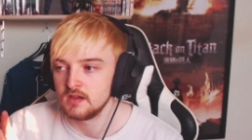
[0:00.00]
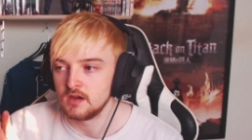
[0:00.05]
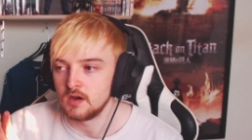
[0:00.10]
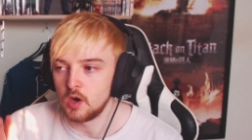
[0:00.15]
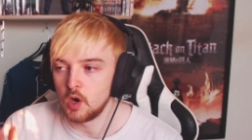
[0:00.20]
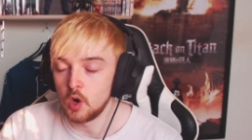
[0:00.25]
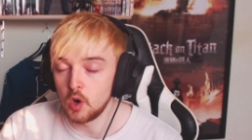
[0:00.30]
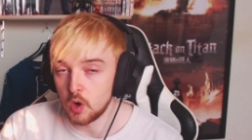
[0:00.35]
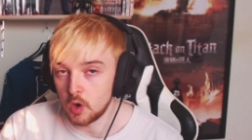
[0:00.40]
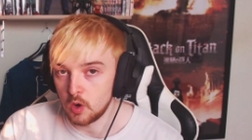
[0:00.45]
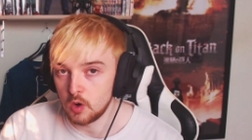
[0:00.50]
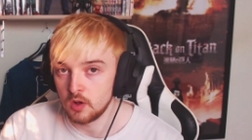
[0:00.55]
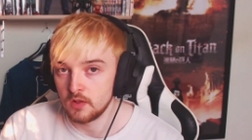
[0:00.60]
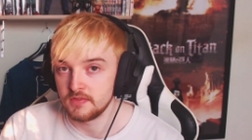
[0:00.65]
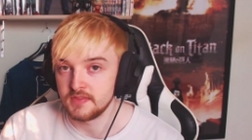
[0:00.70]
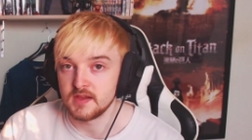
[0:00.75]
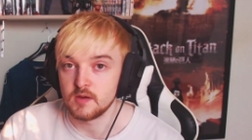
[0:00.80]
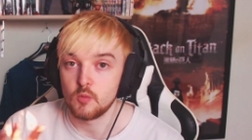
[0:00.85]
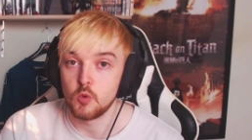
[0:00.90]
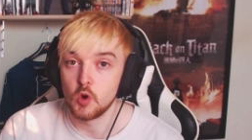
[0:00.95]
Or
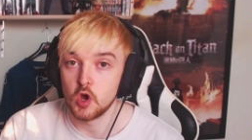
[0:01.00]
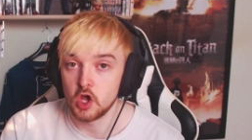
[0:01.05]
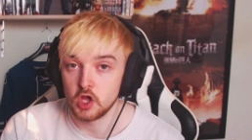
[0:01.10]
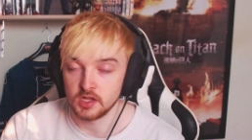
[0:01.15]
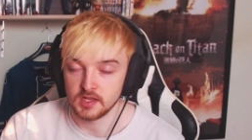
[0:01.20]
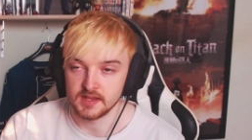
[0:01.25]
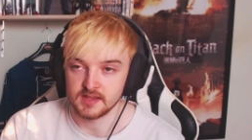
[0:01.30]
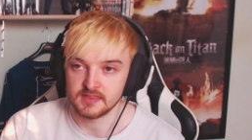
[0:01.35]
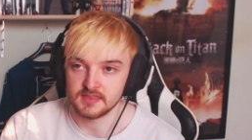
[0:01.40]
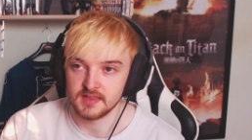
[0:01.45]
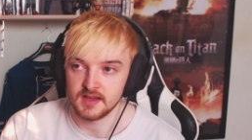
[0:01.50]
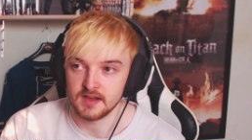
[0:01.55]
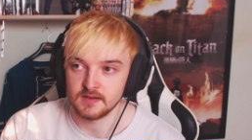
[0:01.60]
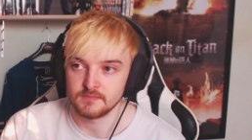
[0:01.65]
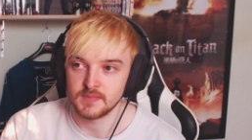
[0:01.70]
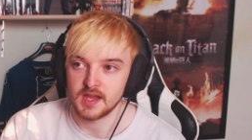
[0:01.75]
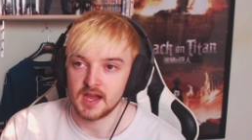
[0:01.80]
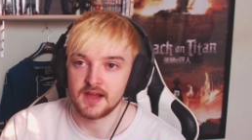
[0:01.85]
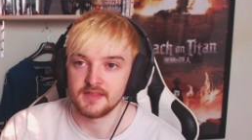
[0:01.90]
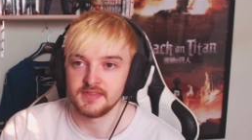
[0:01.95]
they were like that
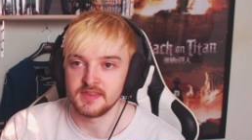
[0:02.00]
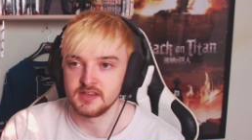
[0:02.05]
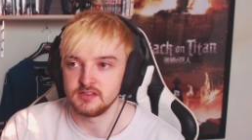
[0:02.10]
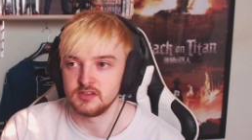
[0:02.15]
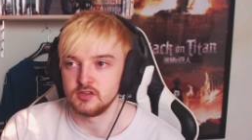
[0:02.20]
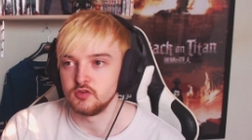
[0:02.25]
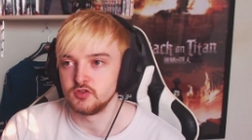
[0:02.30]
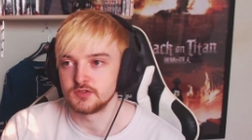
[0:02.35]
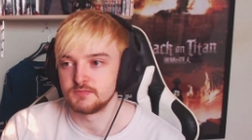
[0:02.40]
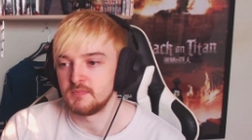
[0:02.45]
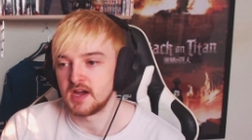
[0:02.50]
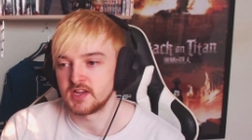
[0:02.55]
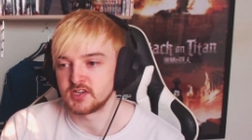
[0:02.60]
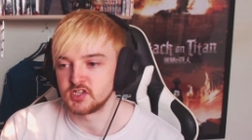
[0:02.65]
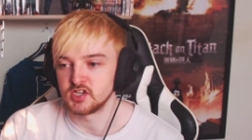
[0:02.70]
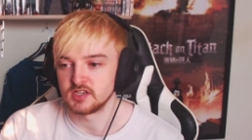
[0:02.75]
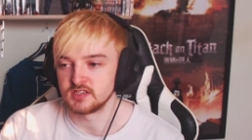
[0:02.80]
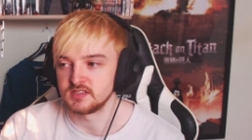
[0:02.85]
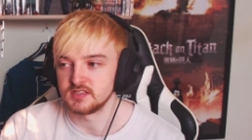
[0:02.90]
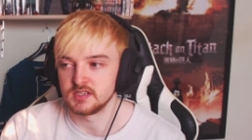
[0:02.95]
and they used
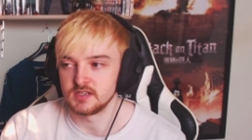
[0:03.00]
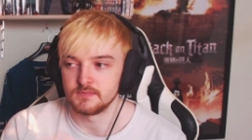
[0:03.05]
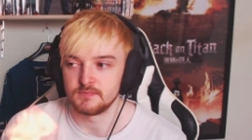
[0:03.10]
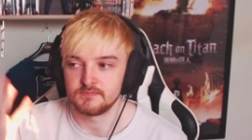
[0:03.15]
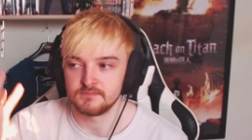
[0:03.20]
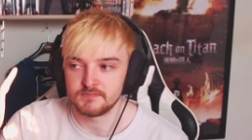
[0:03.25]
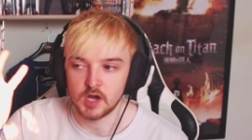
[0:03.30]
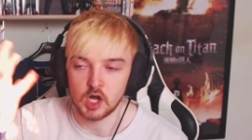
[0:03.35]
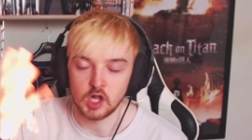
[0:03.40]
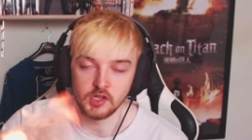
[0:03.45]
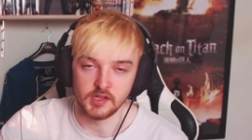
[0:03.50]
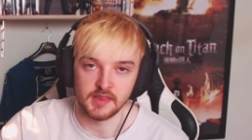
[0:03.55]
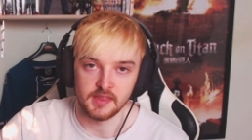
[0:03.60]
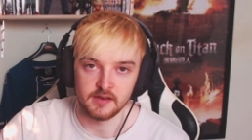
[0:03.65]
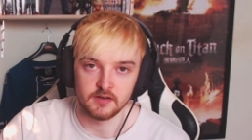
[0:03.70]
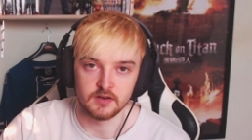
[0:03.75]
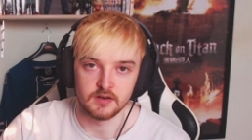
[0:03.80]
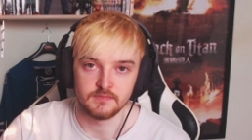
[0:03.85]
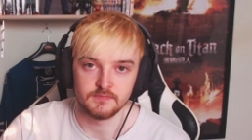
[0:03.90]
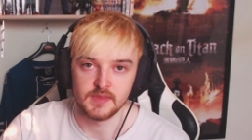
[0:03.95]
magic to alter
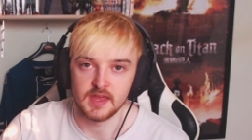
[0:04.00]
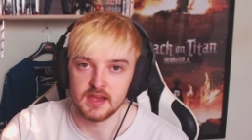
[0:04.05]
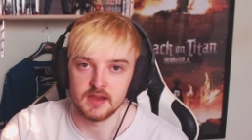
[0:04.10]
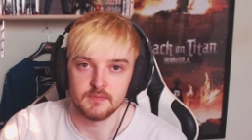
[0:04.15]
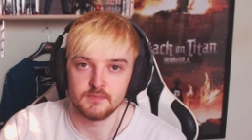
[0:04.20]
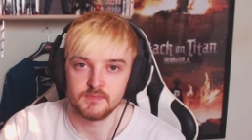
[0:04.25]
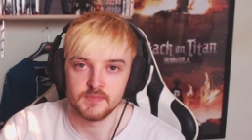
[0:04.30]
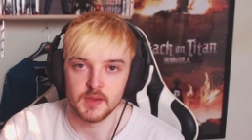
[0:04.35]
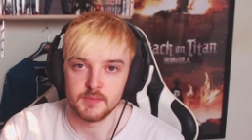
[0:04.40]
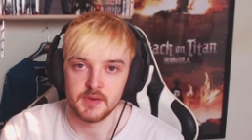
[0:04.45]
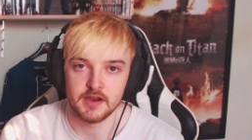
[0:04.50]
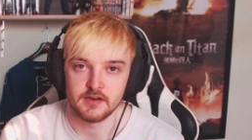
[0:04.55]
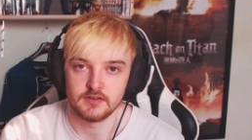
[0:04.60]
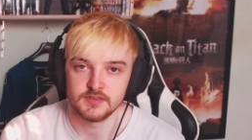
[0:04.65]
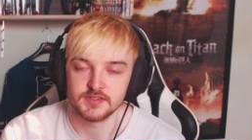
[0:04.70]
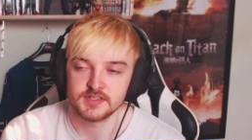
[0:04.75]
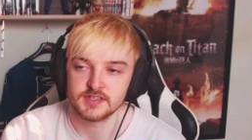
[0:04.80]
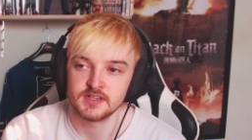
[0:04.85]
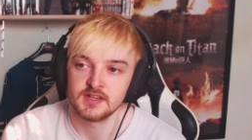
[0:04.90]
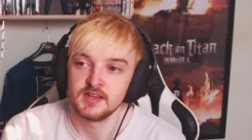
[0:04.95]
their their
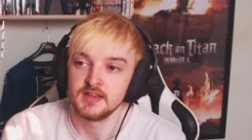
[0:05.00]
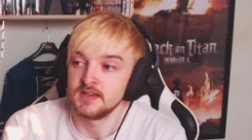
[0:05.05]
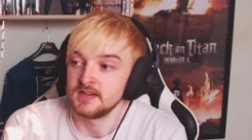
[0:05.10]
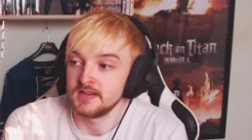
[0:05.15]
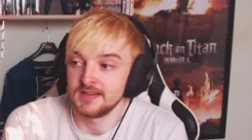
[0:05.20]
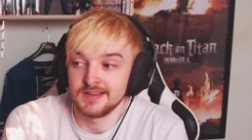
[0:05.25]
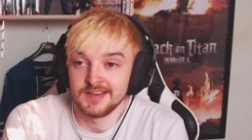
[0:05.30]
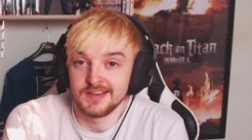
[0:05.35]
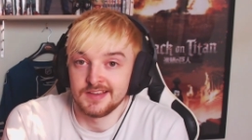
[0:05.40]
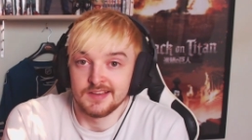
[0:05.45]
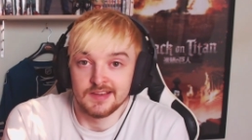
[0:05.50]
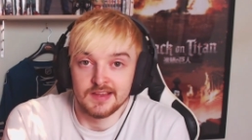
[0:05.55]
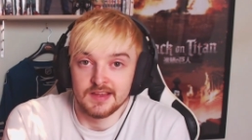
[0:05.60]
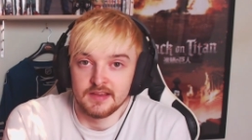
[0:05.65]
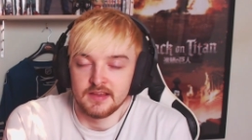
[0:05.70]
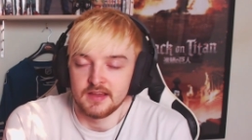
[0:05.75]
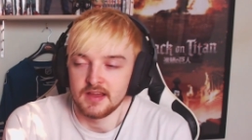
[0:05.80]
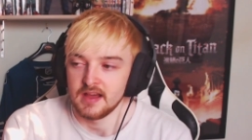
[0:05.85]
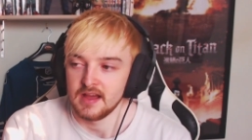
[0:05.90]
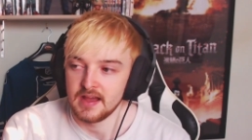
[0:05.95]
appearance.
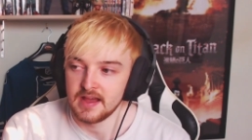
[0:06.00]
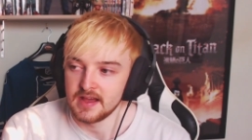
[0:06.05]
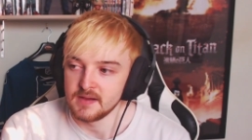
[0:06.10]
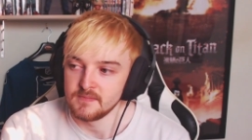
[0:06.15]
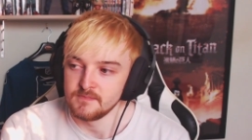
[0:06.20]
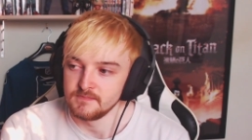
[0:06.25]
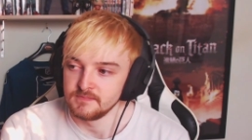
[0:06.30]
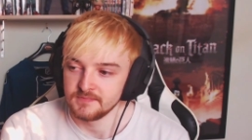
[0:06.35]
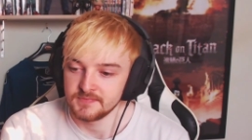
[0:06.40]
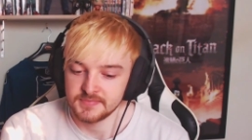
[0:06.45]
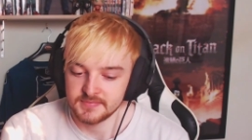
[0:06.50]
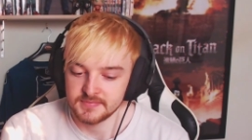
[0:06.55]
Um,